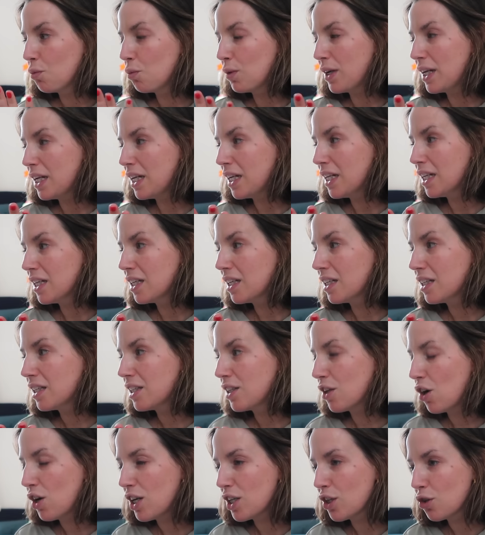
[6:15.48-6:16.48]
We
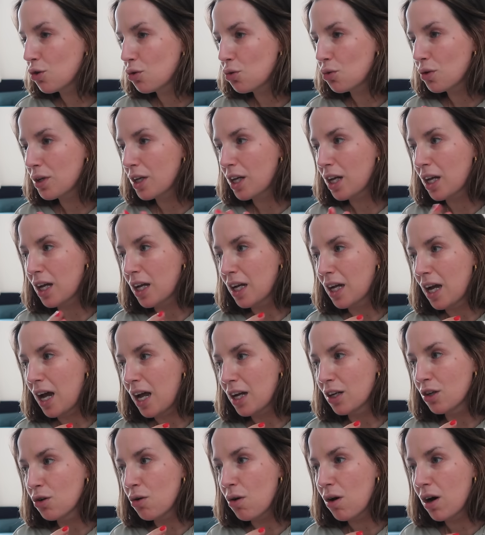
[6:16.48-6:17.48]
started talking,
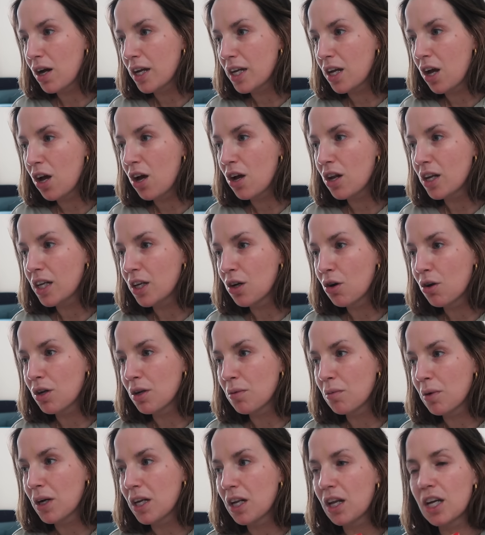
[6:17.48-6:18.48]
and quite early on
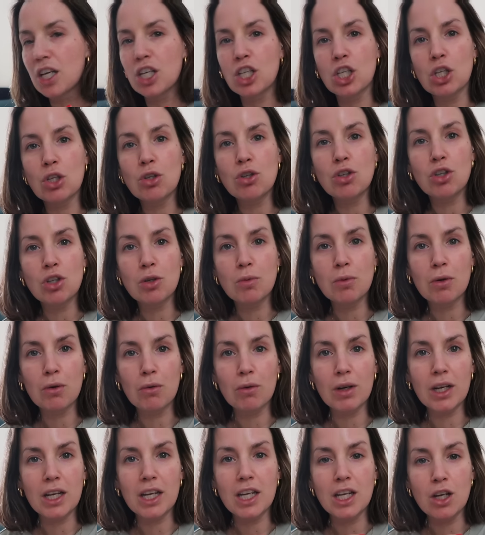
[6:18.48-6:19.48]
in my like YouTube
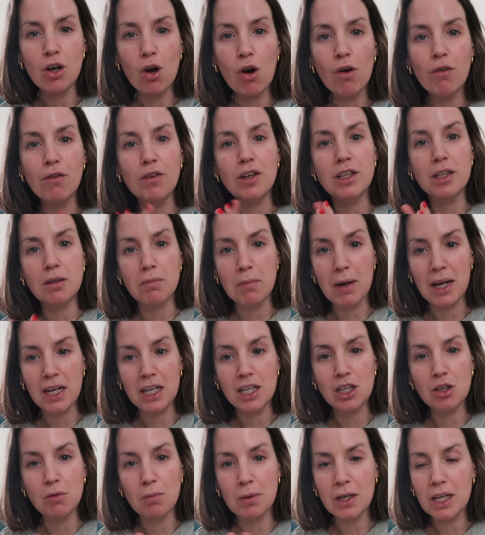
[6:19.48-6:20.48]
career he offered to
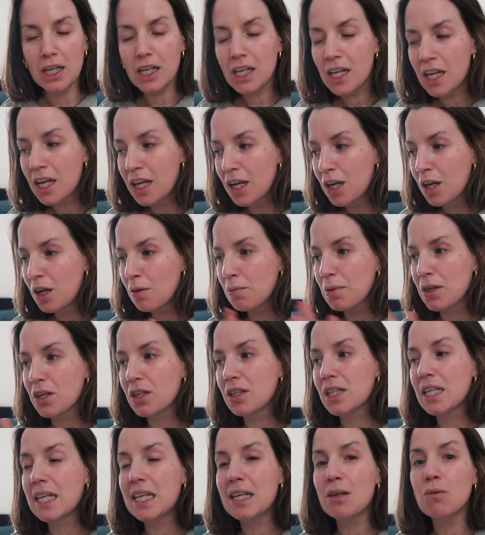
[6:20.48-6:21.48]
manage me
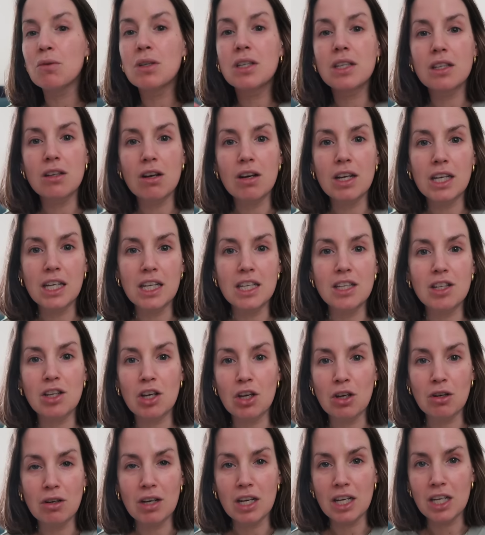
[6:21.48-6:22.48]
because he was starting his
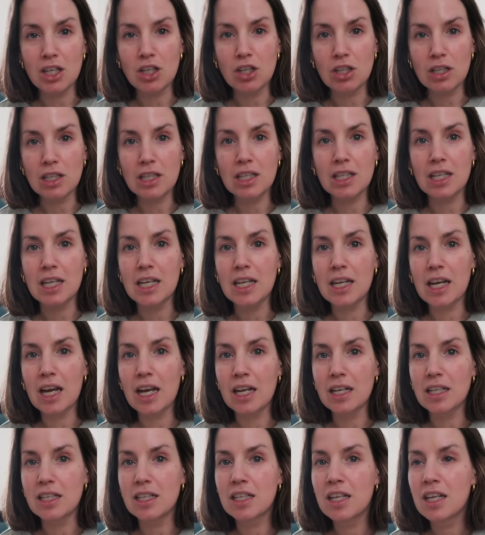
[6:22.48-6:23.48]
own agency,
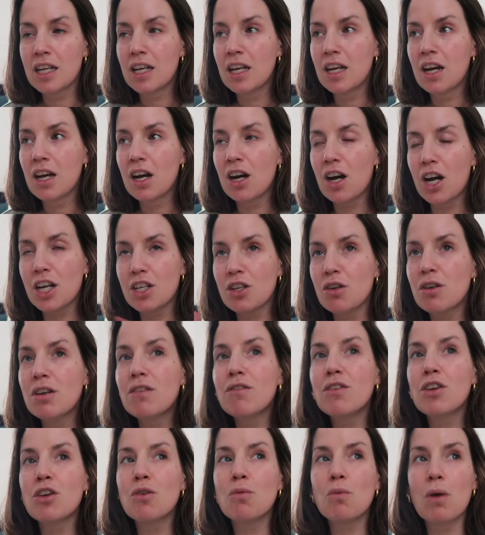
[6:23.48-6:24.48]
and I don't
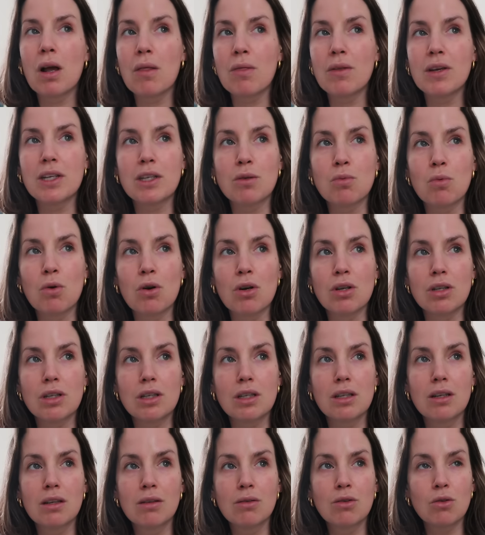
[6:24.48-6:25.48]
even know when this
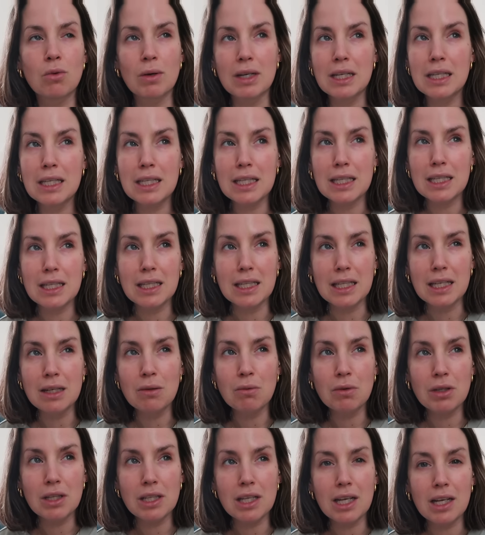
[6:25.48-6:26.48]
was. twenty sixteen
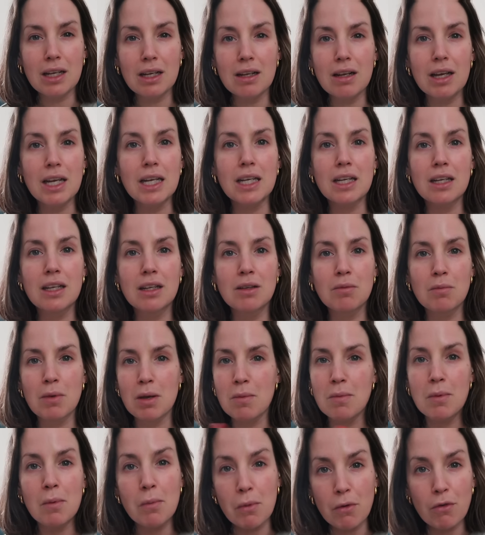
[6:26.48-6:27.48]
was it? Like
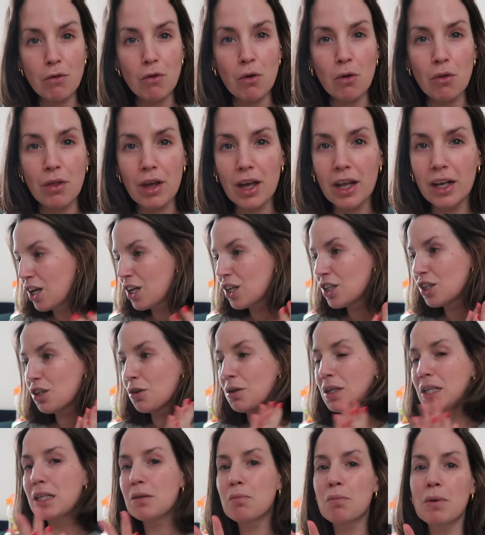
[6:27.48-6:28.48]
maybe before then. So
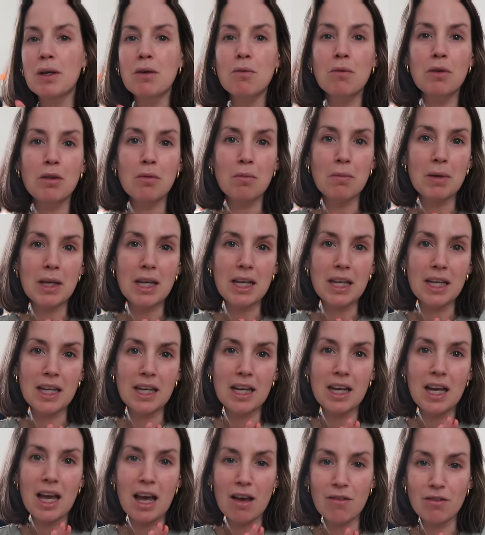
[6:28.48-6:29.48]
he's been with
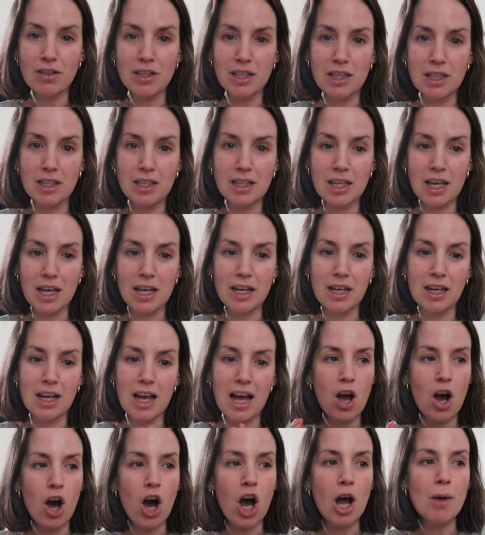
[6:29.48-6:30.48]
me ever since then.
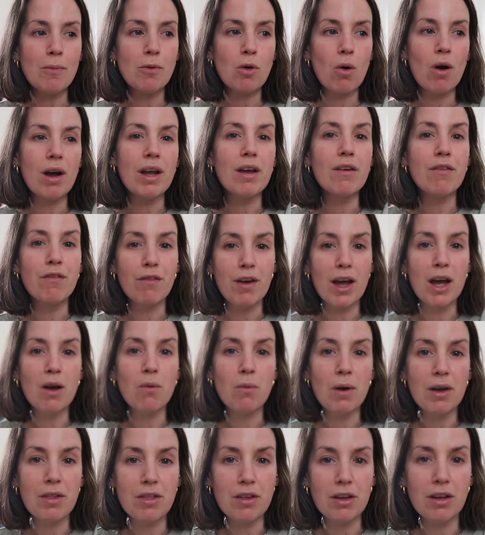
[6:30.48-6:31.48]
I'm quite a fair
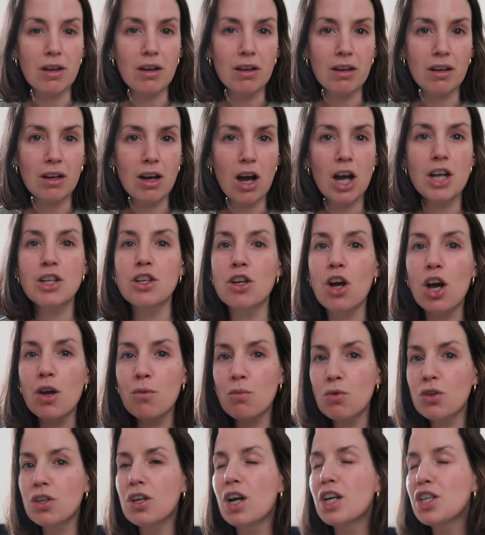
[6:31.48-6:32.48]
weather. I, I
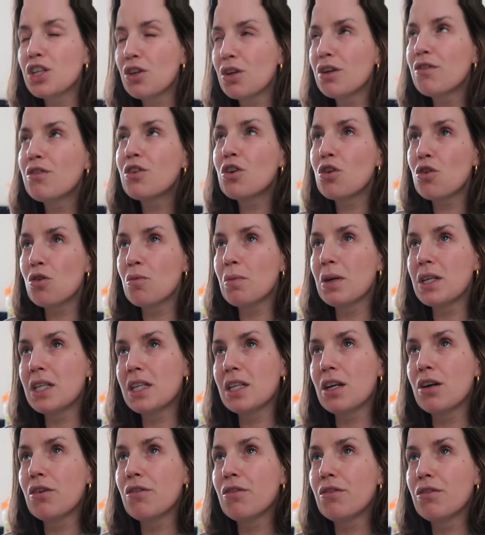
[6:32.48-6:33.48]
would. I don't even call
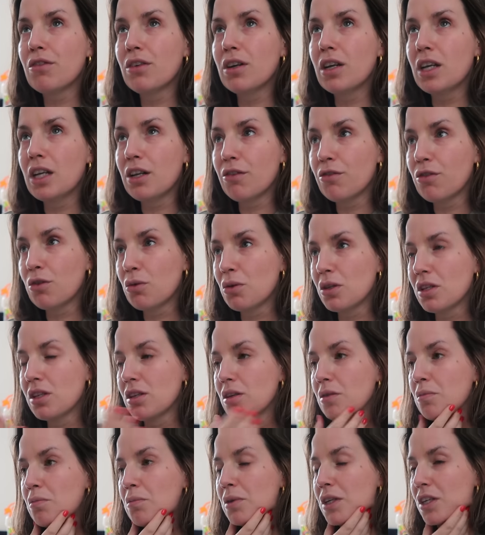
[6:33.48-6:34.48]
myself an
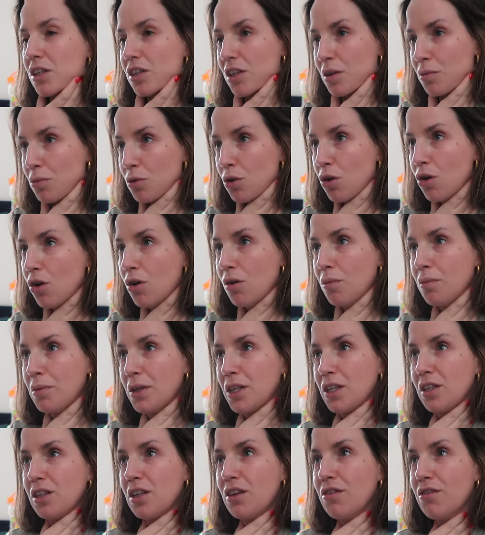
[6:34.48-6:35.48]
influencer because I'm not.
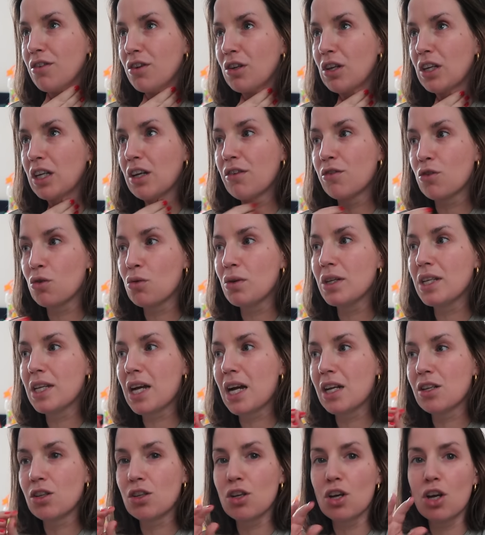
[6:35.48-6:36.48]
Because I feel like I've always
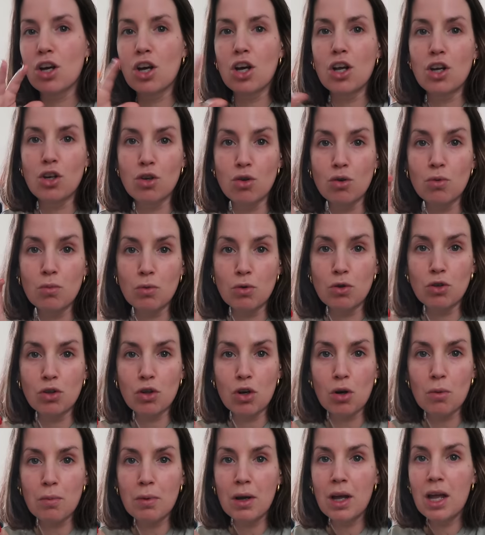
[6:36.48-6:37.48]
had a normal
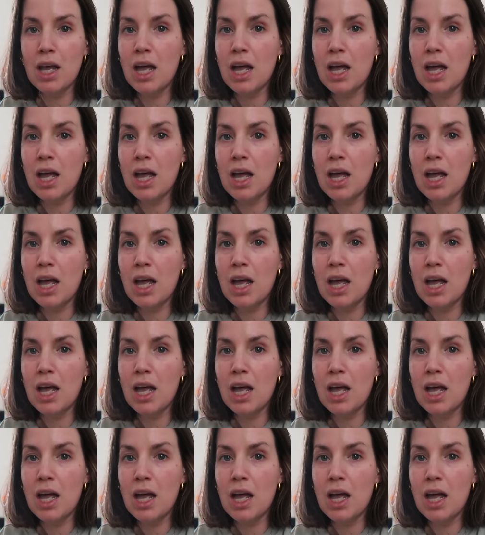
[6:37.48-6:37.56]
job